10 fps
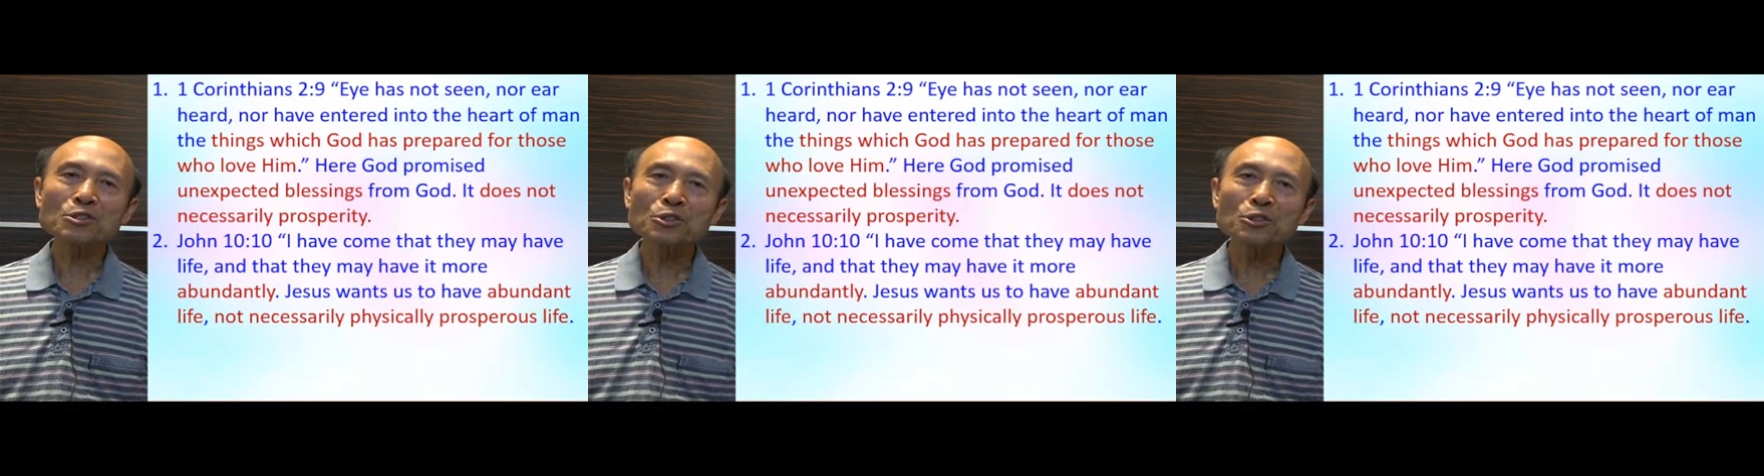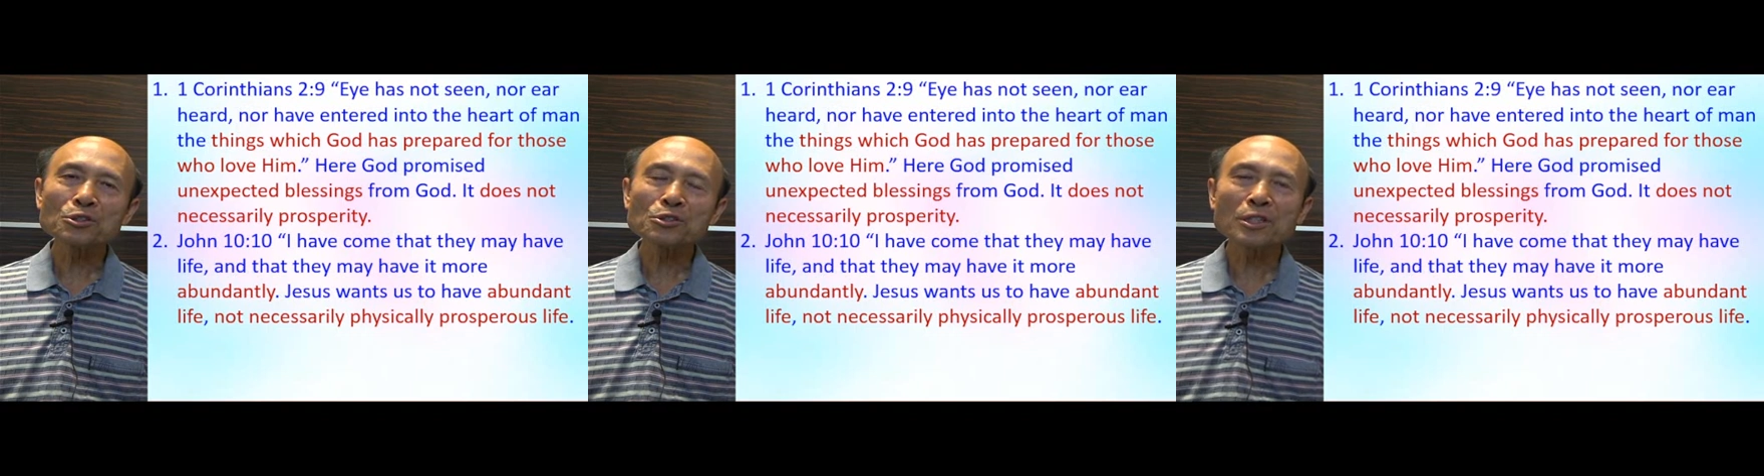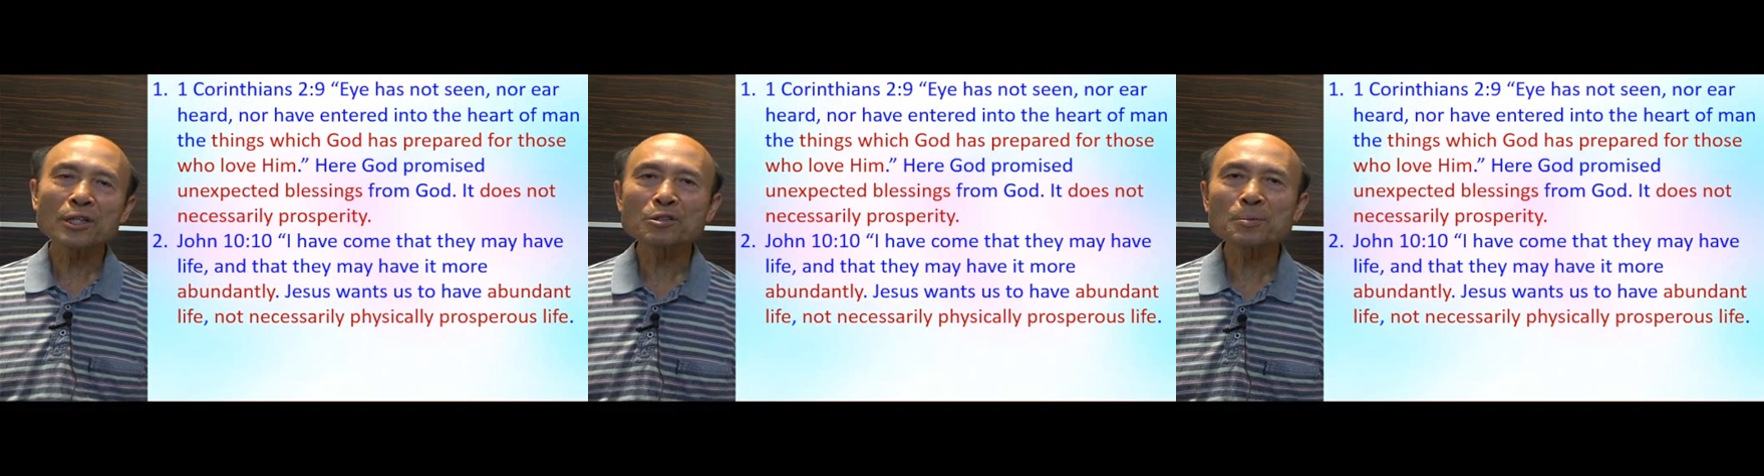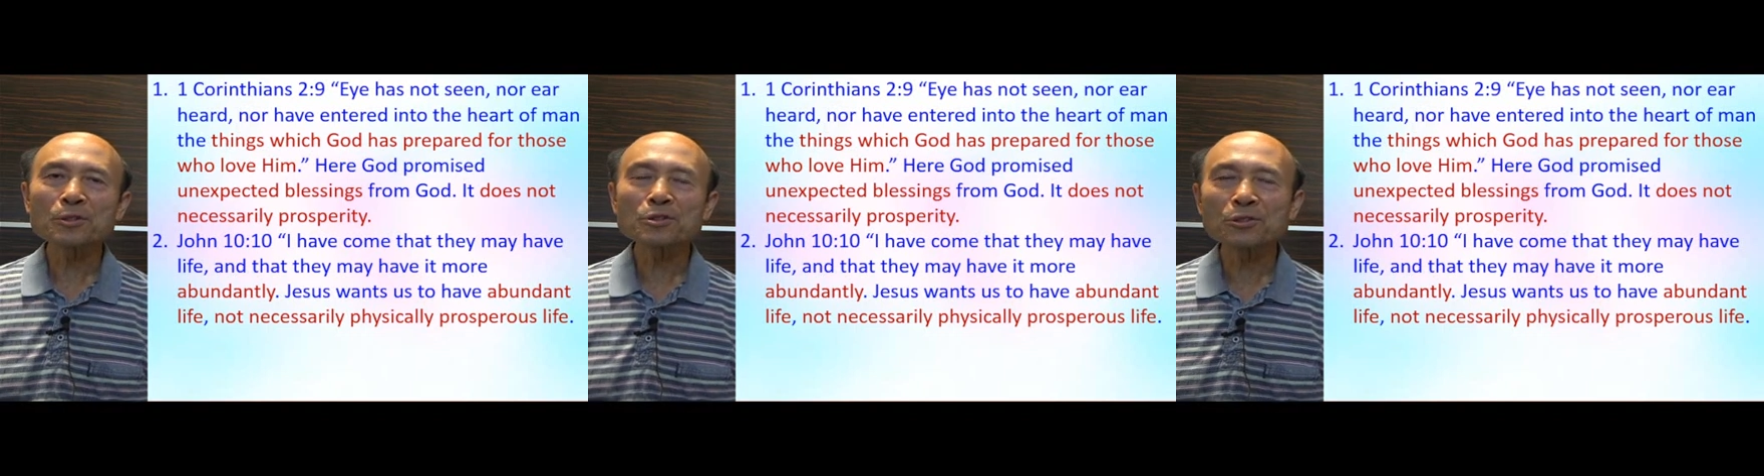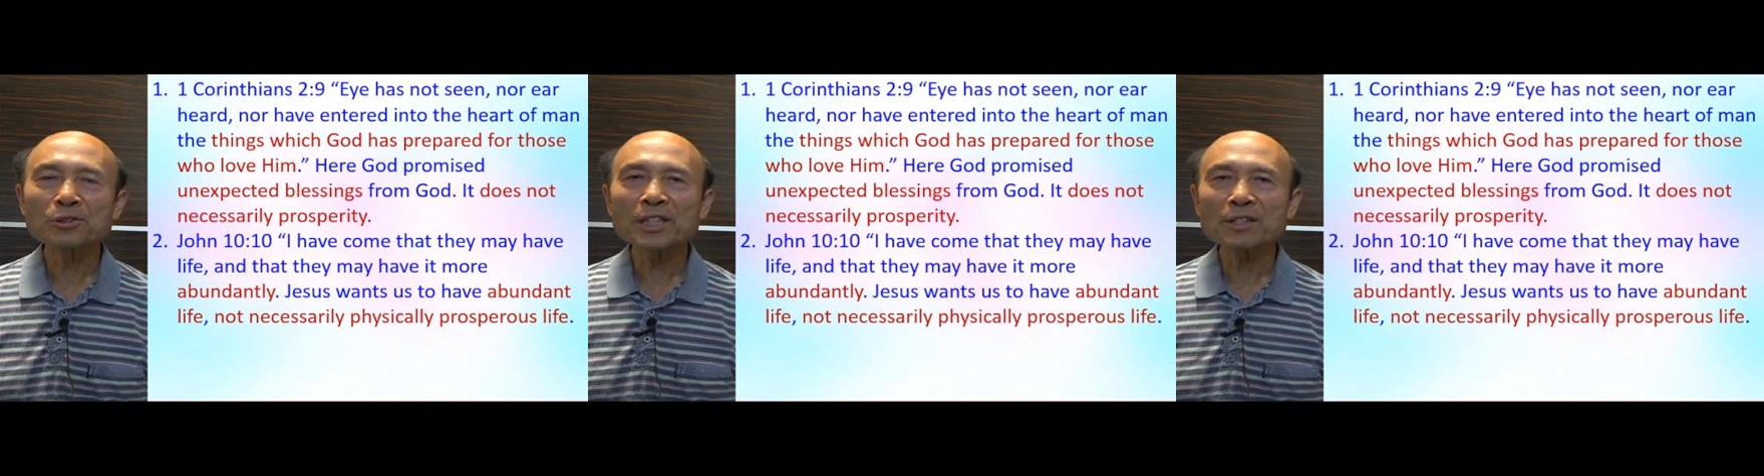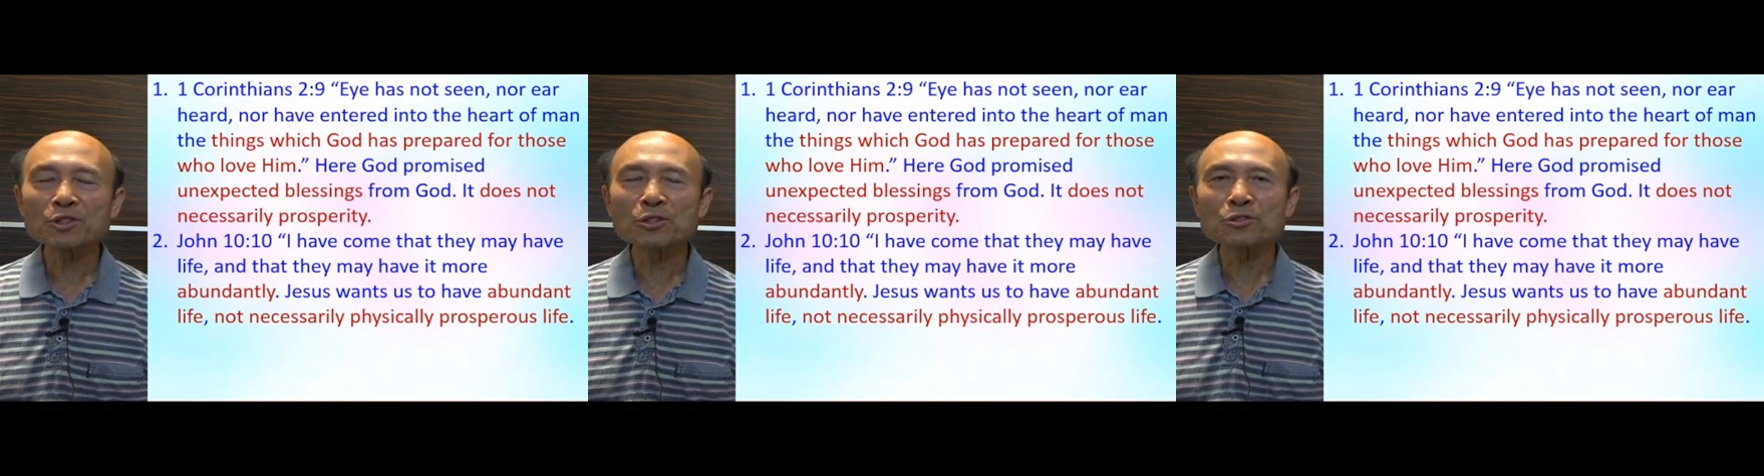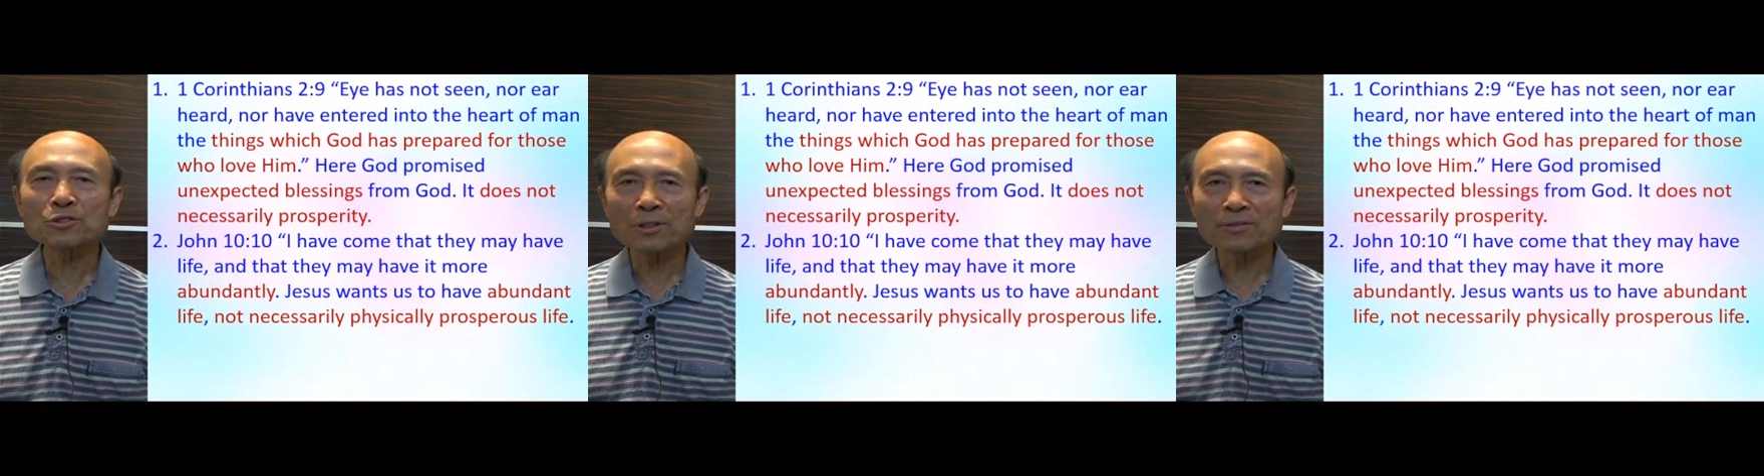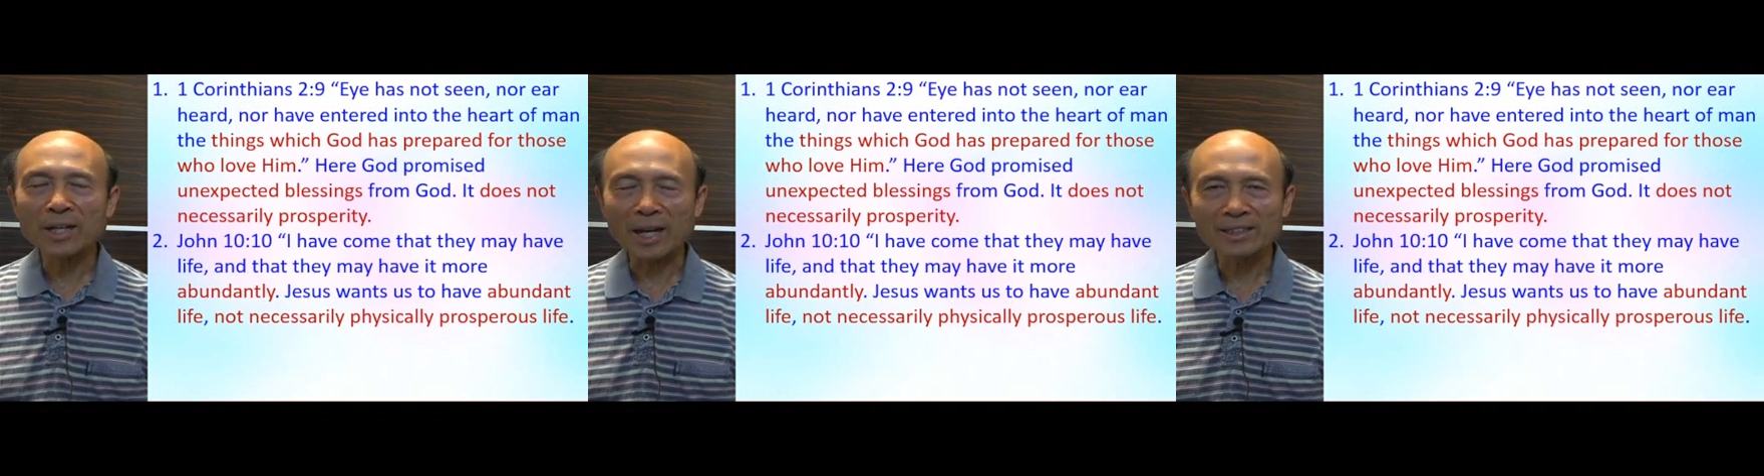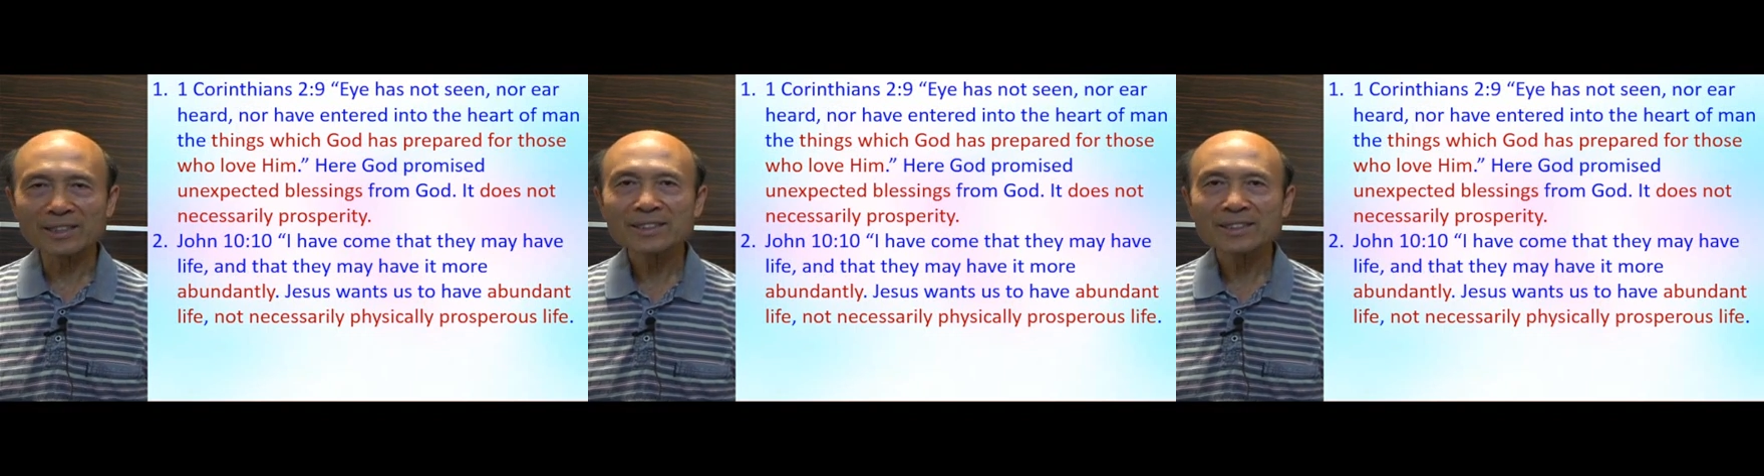to use their spiritual gifts to serve God.